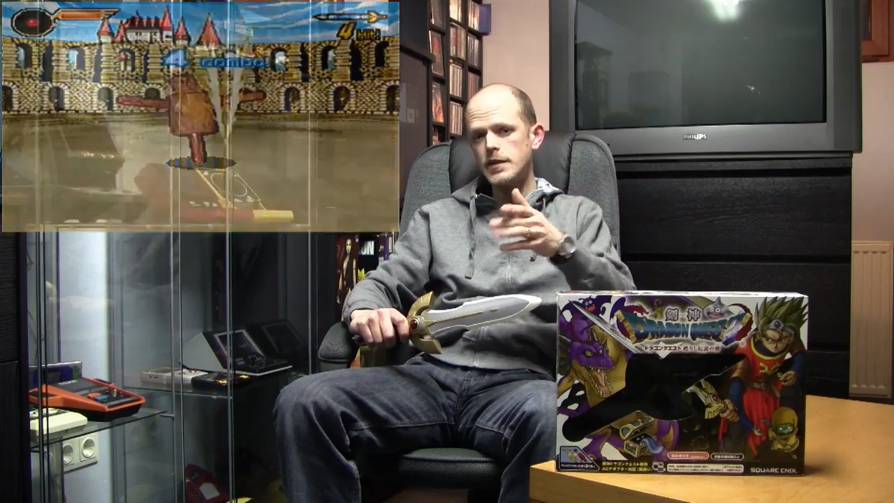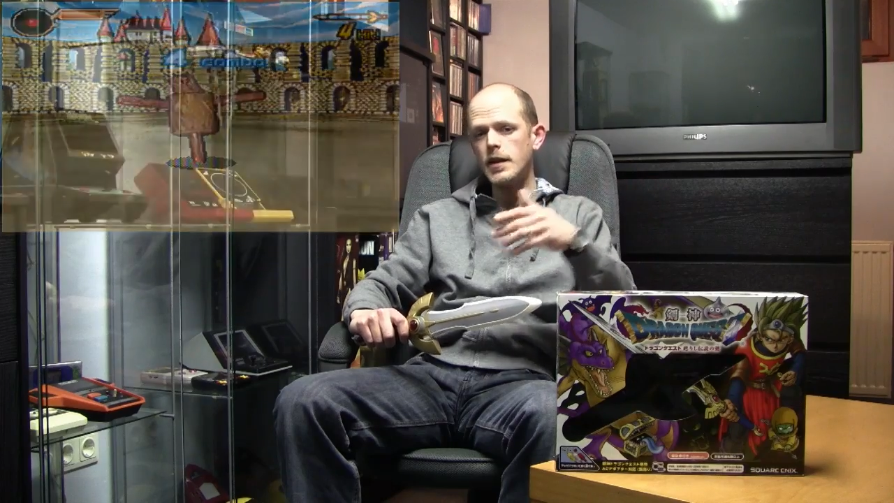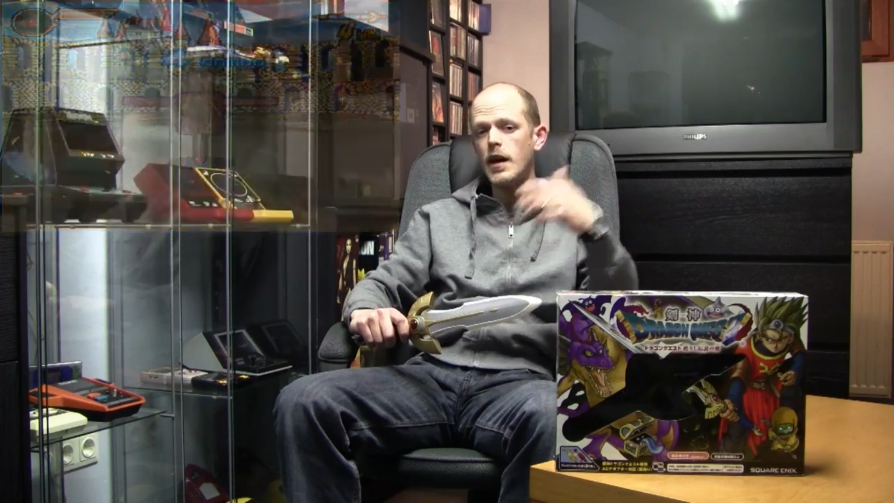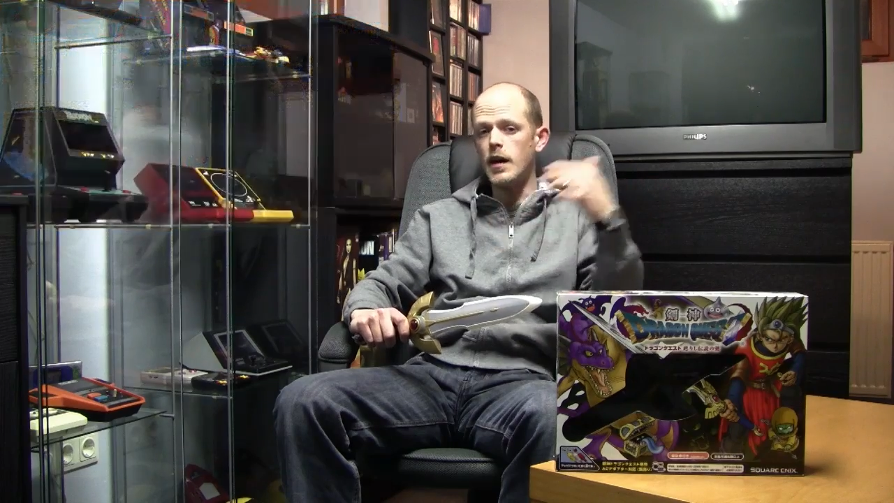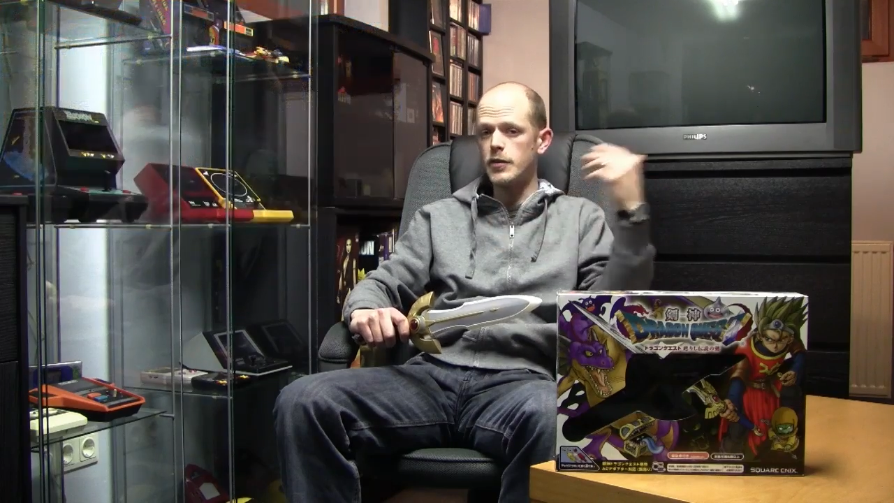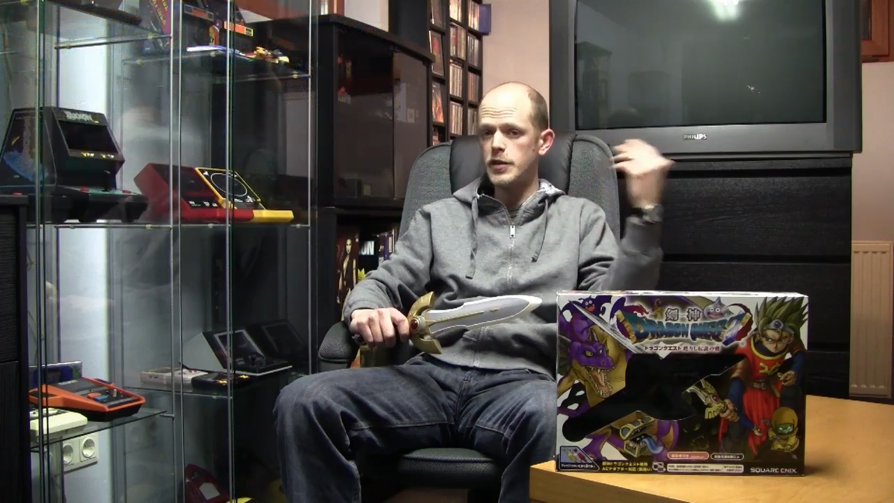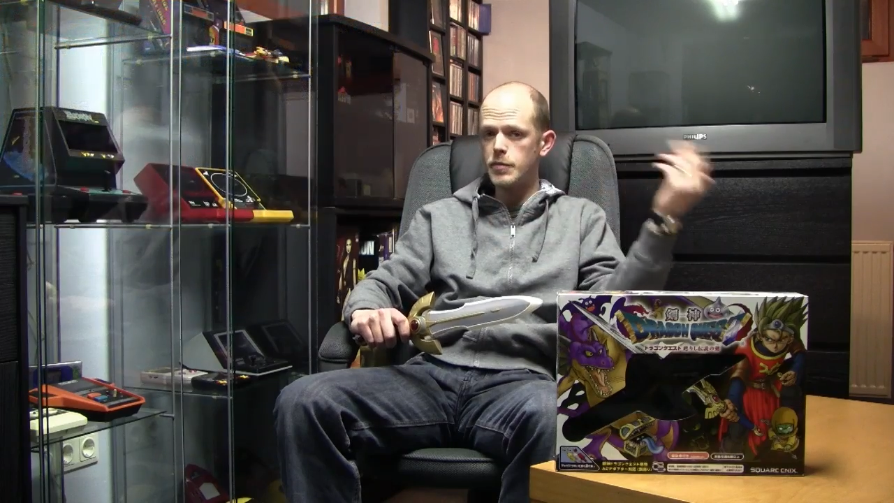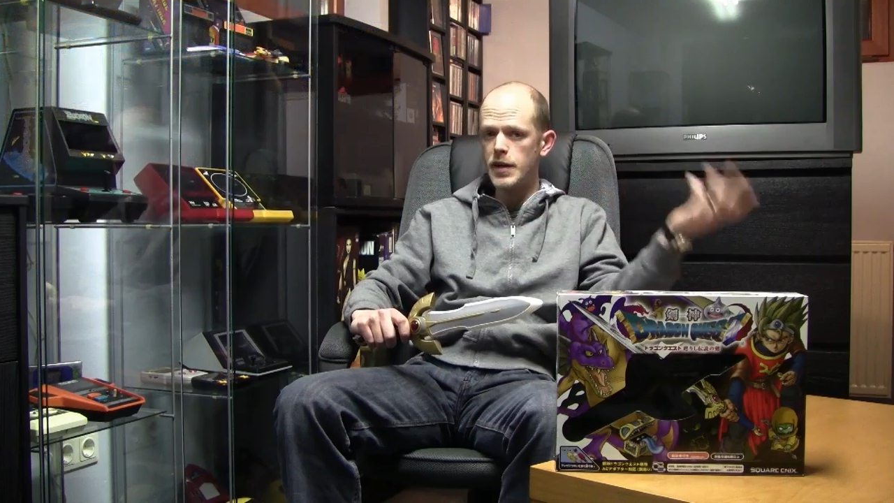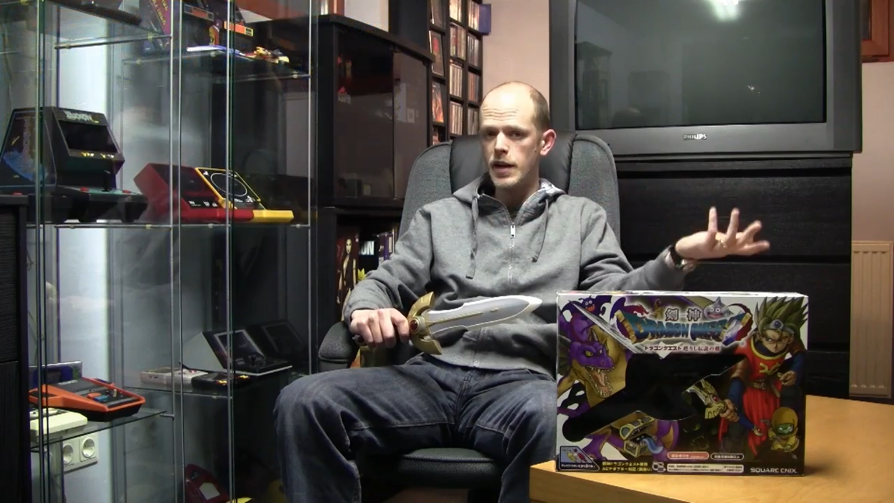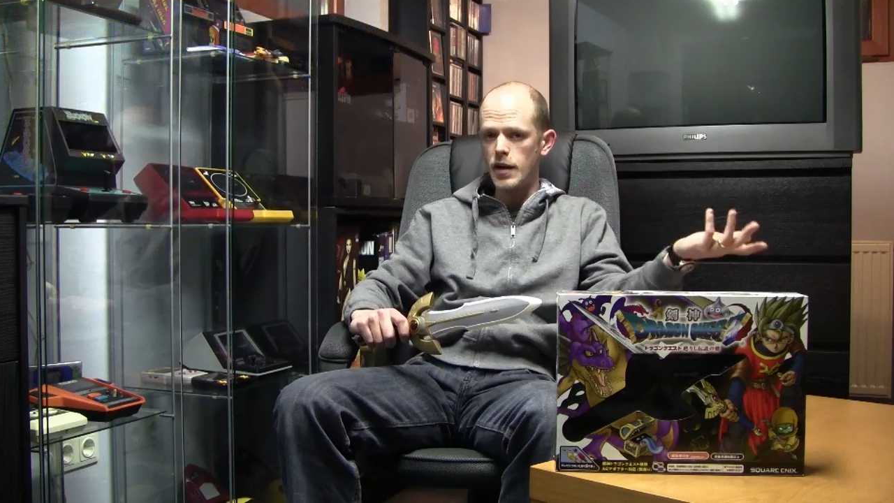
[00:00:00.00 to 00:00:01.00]
the harder
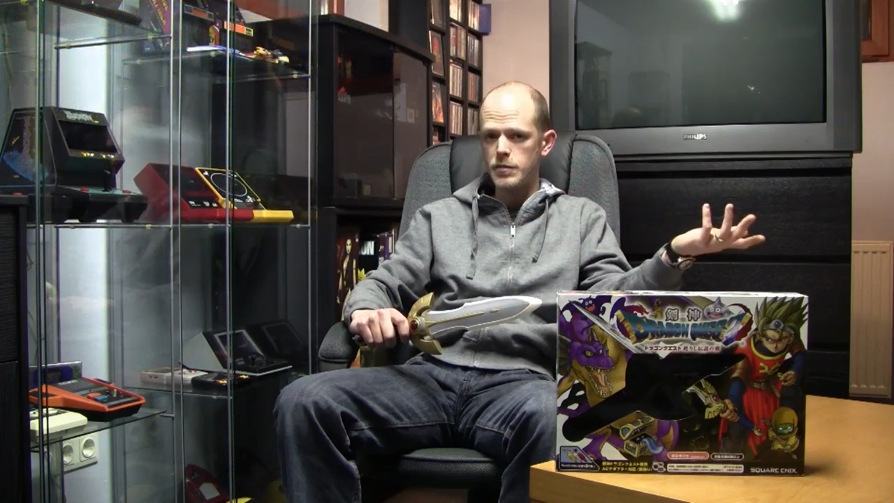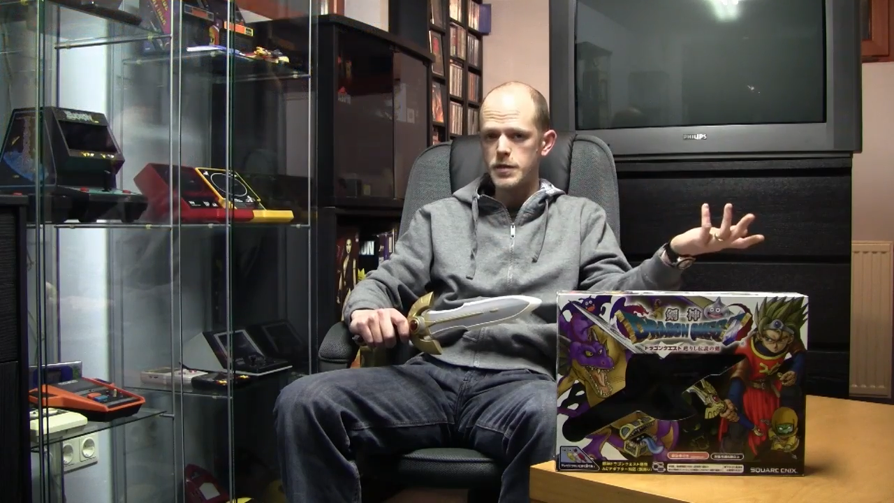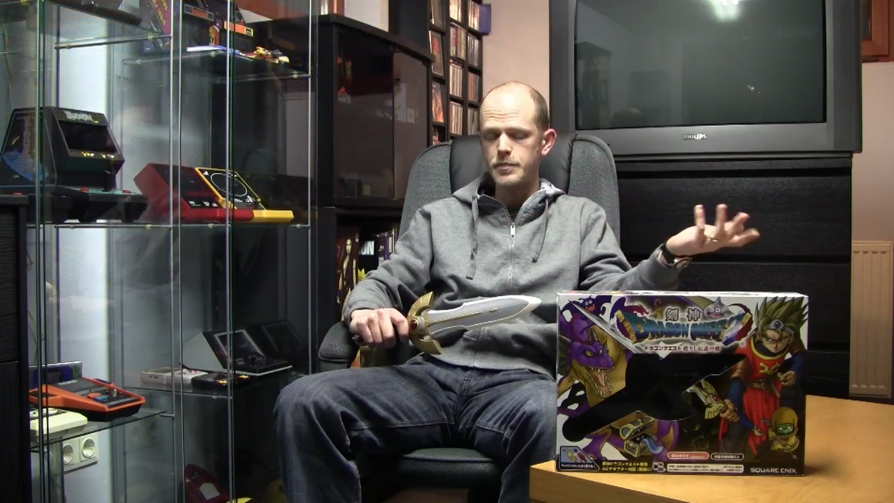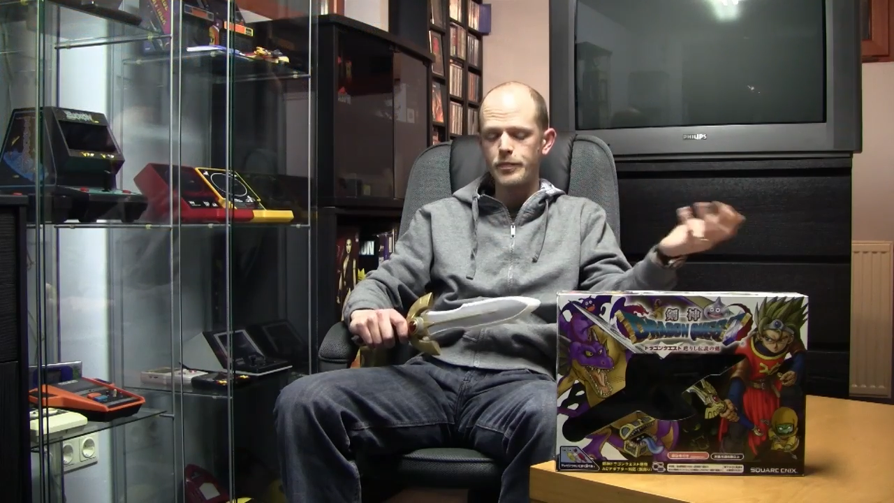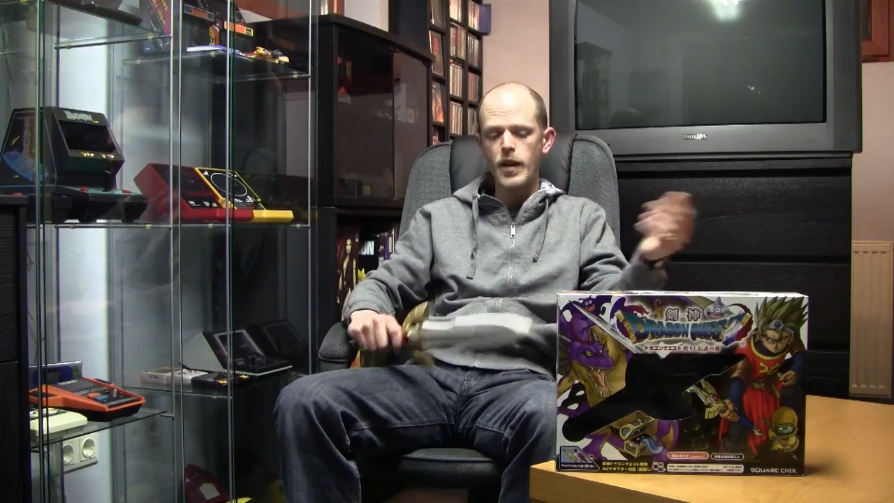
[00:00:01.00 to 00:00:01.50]
it becomes.